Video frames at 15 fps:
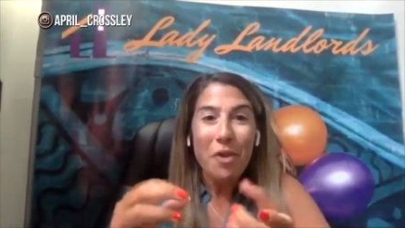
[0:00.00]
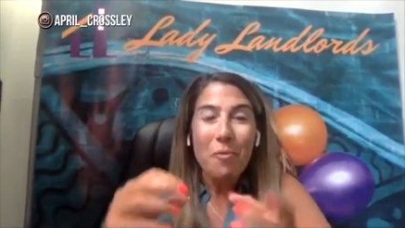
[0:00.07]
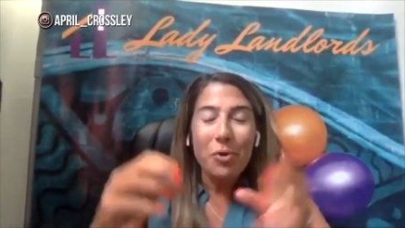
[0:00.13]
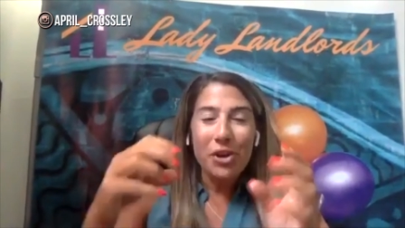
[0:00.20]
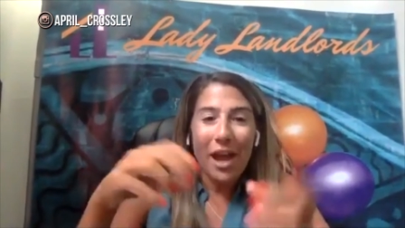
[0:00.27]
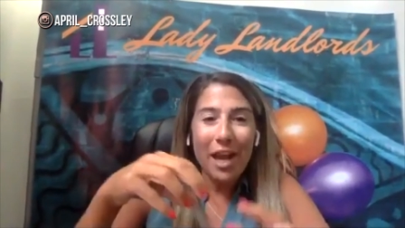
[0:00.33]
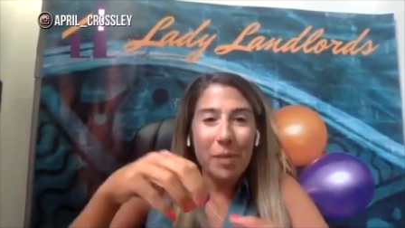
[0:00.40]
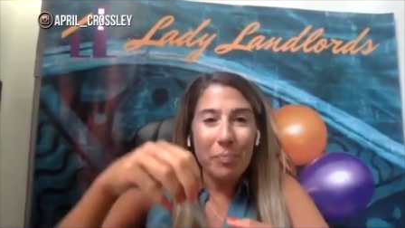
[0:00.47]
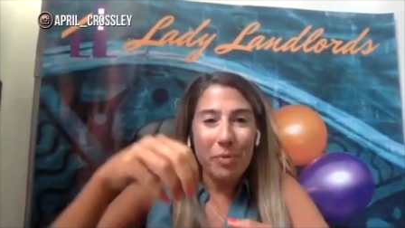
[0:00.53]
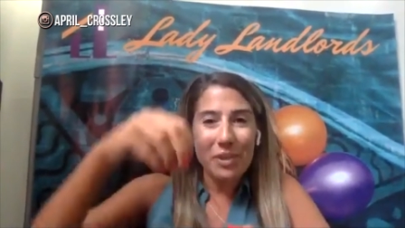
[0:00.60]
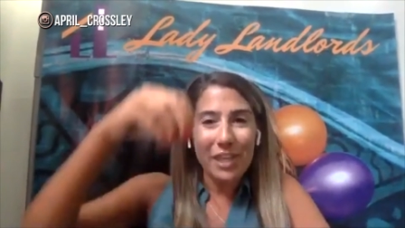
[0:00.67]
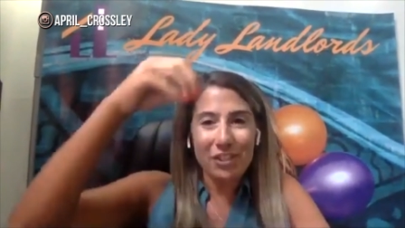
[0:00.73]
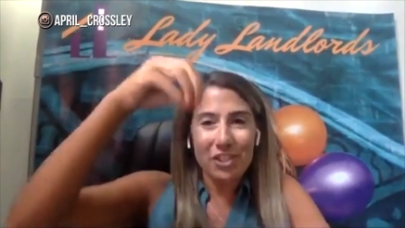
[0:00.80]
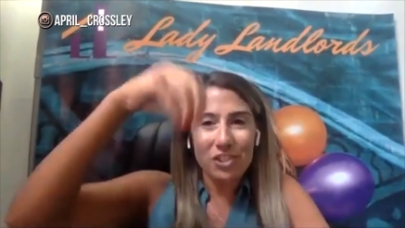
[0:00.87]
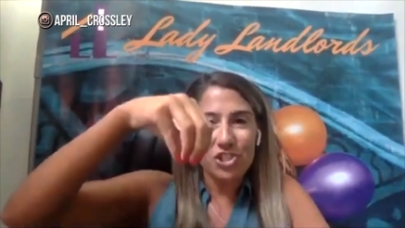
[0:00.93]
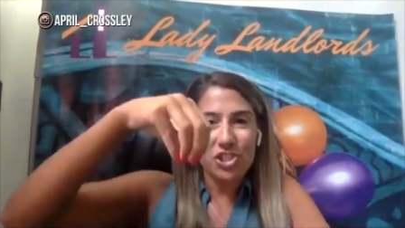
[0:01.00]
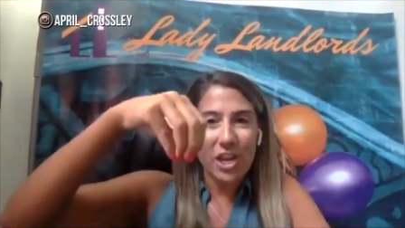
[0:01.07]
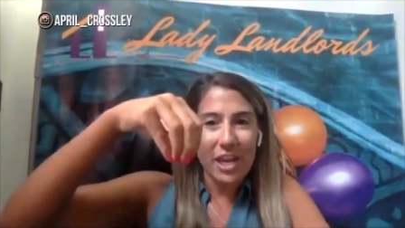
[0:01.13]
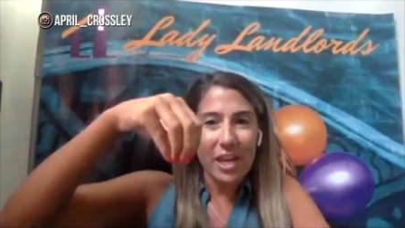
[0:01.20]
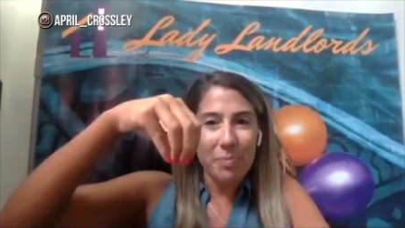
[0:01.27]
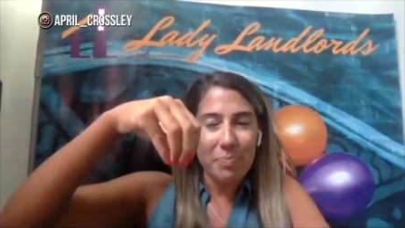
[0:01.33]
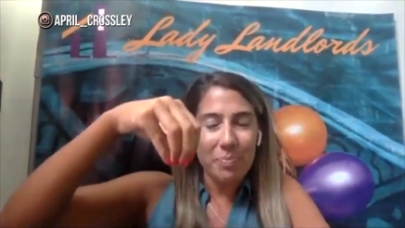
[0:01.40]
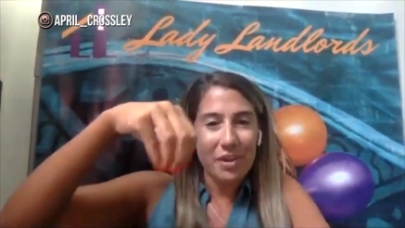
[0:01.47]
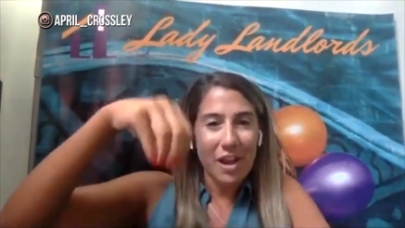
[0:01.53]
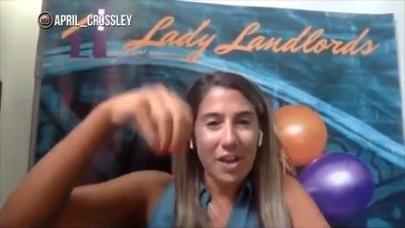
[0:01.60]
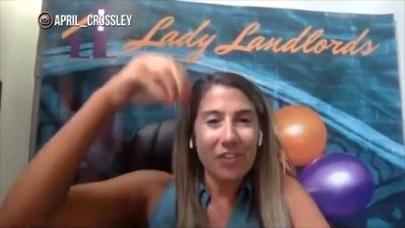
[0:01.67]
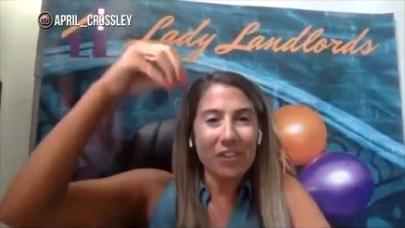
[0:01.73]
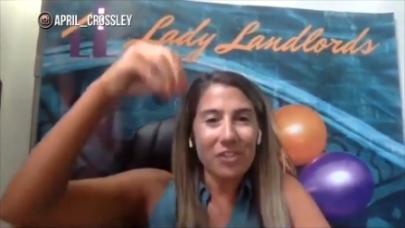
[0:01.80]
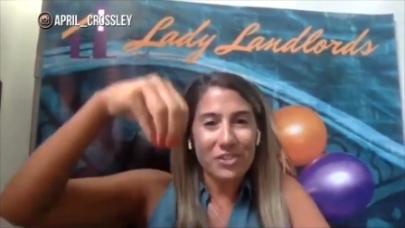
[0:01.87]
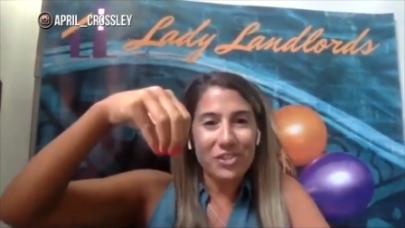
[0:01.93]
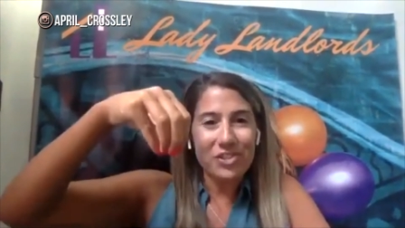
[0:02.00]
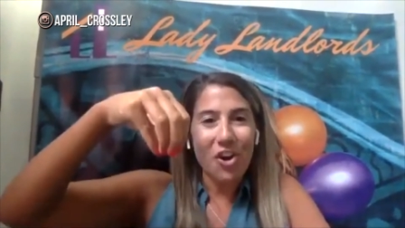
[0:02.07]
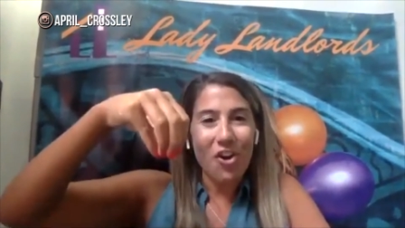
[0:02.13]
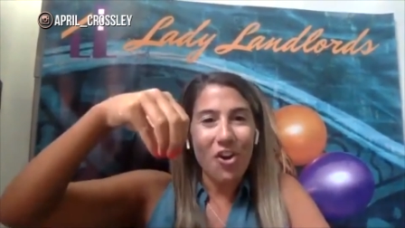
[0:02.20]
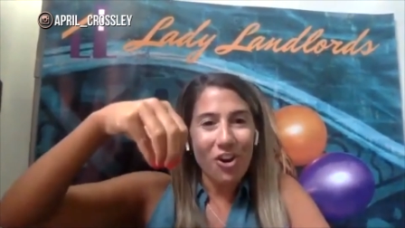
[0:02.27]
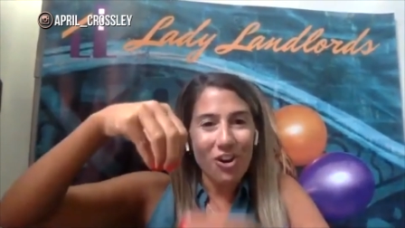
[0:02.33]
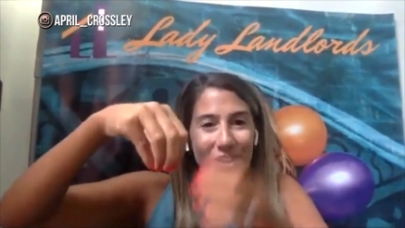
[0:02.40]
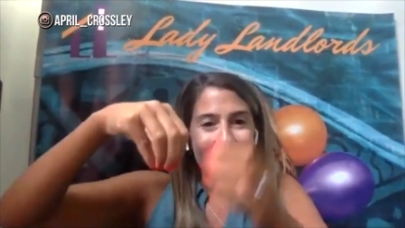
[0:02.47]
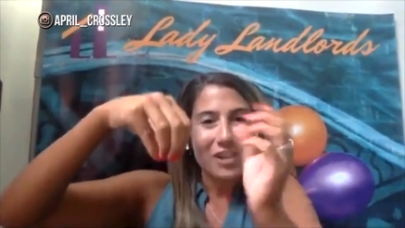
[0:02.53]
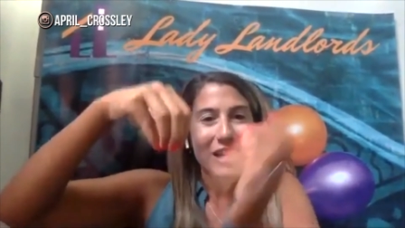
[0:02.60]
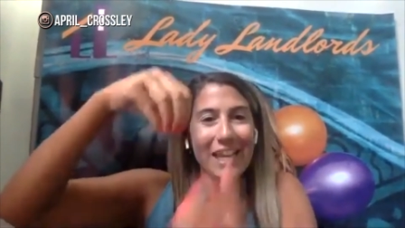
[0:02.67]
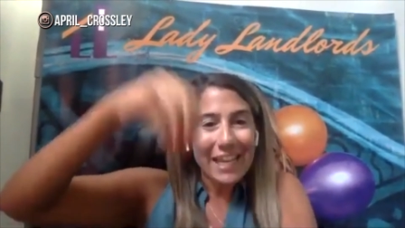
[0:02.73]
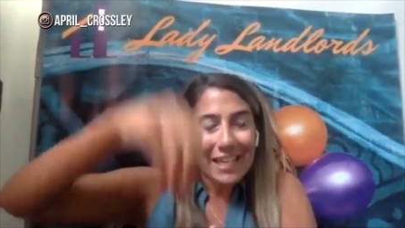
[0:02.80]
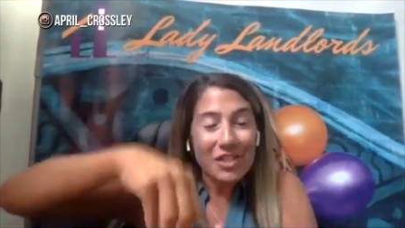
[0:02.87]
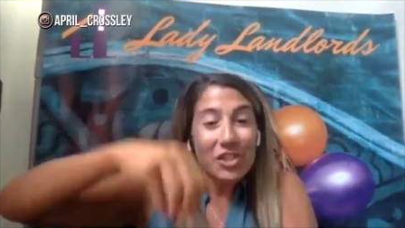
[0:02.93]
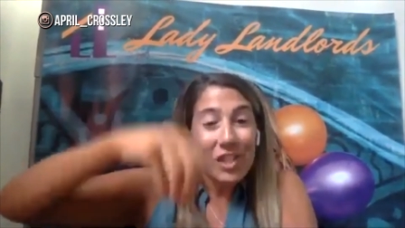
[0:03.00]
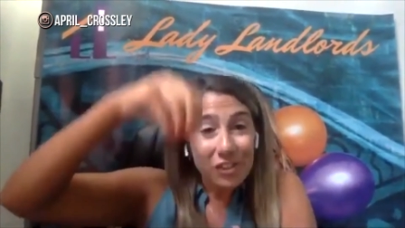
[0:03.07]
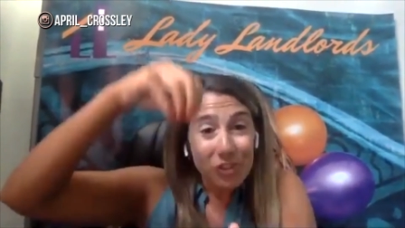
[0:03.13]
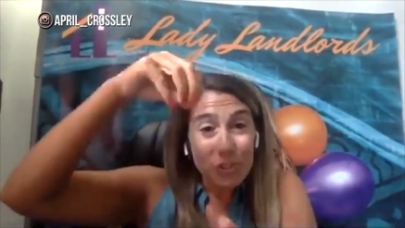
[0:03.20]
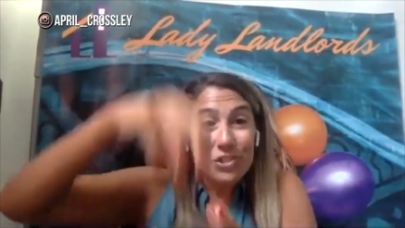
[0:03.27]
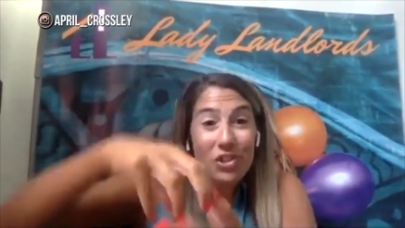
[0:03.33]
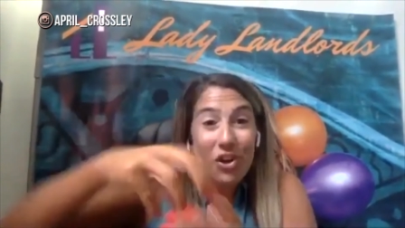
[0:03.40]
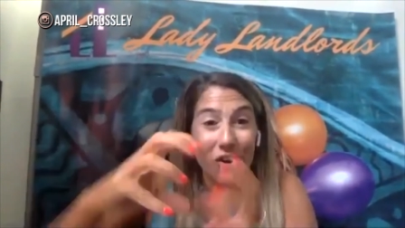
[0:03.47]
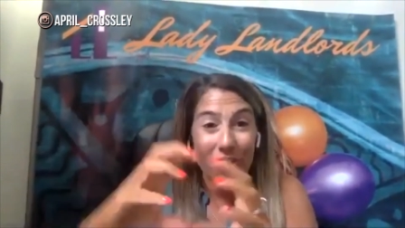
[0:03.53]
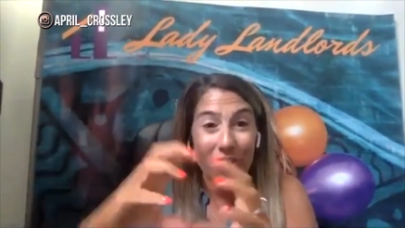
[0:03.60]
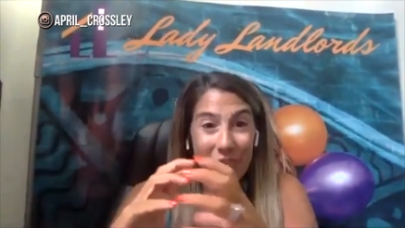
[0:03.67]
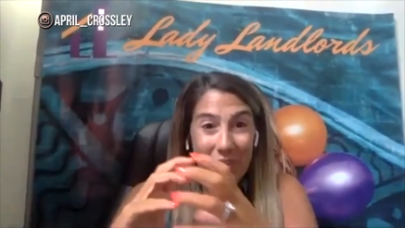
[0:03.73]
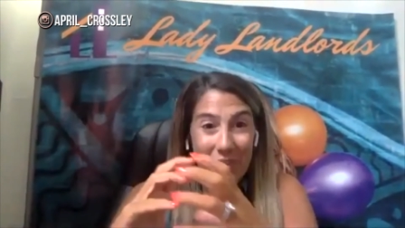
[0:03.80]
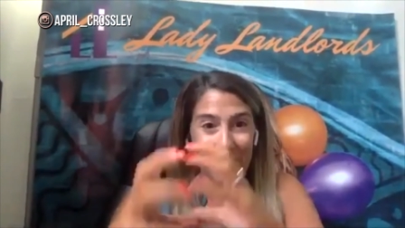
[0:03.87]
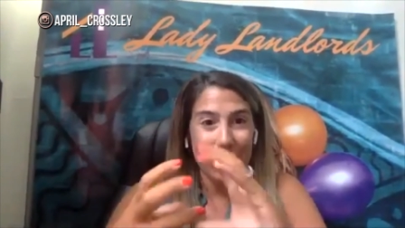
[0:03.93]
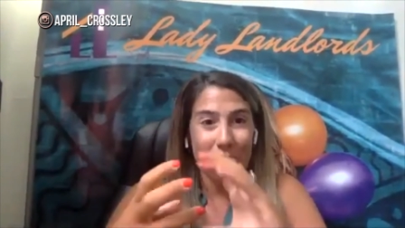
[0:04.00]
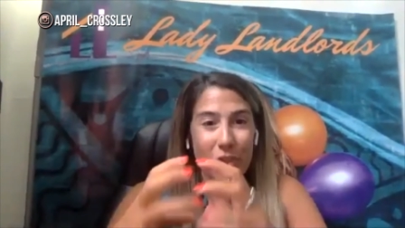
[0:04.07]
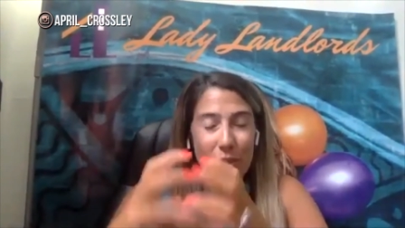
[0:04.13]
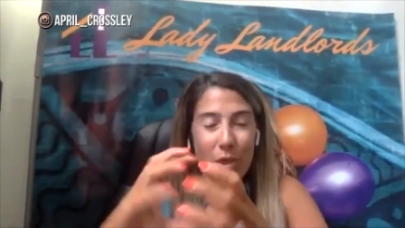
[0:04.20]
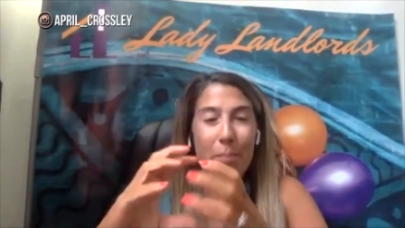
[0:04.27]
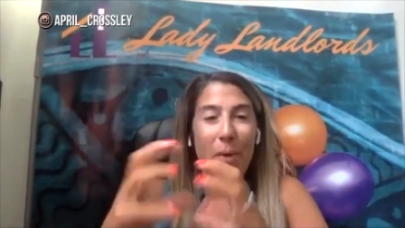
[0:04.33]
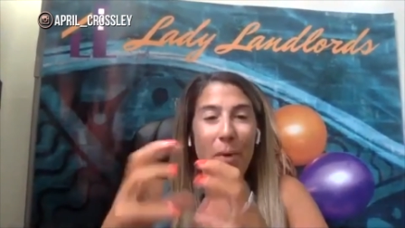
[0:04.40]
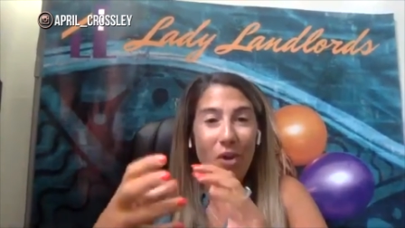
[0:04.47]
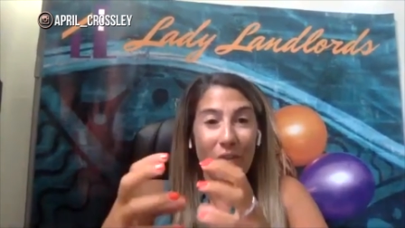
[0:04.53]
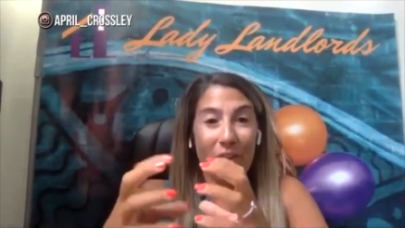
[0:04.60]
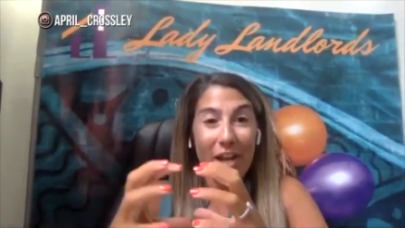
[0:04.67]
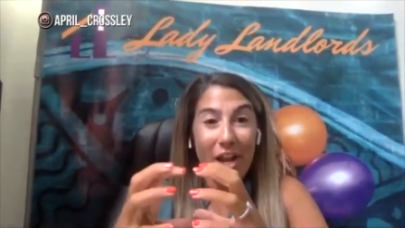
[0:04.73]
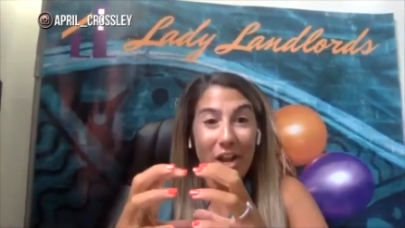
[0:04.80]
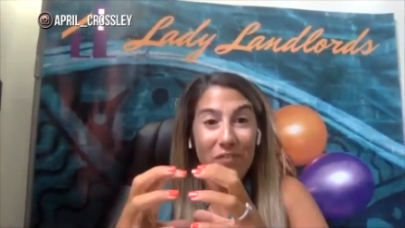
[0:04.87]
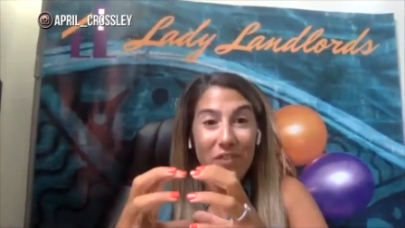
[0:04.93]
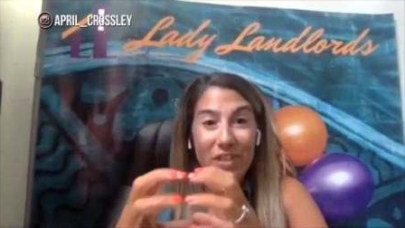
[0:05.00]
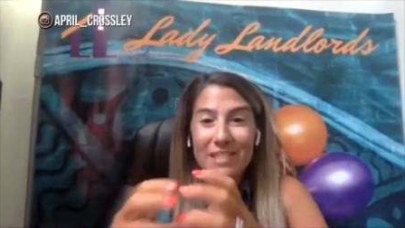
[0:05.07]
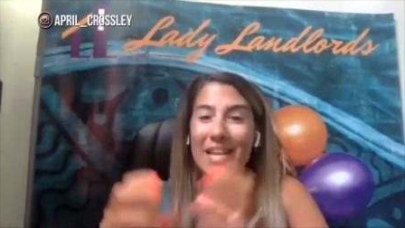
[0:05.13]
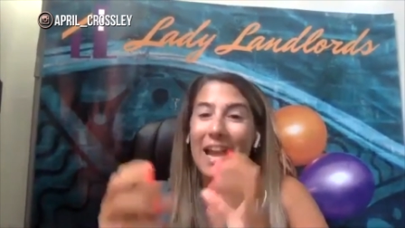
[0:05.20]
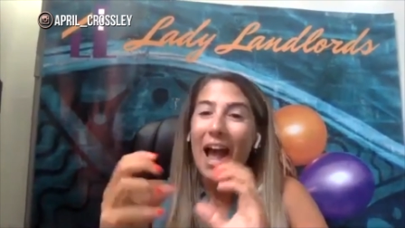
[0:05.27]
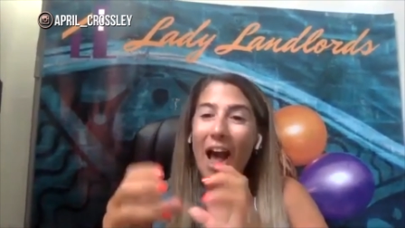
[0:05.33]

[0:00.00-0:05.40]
where you had to put like the shape of like the star into like the star and then like mm-hmm. the ball that it kind of fits?